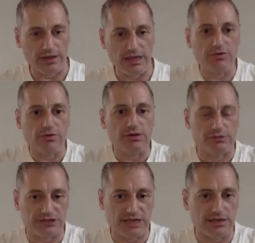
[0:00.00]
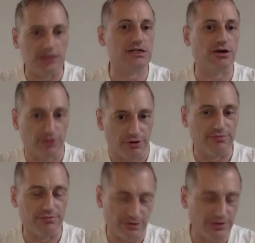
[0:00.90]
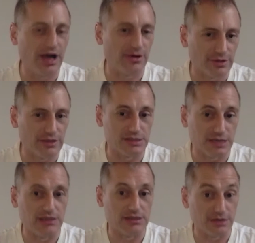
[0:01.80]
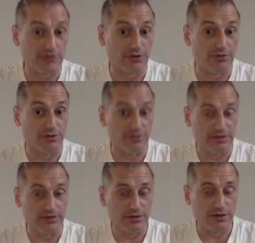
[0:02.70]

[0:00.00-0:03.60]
Even when they're standing still, they're not really standing still, they're moving.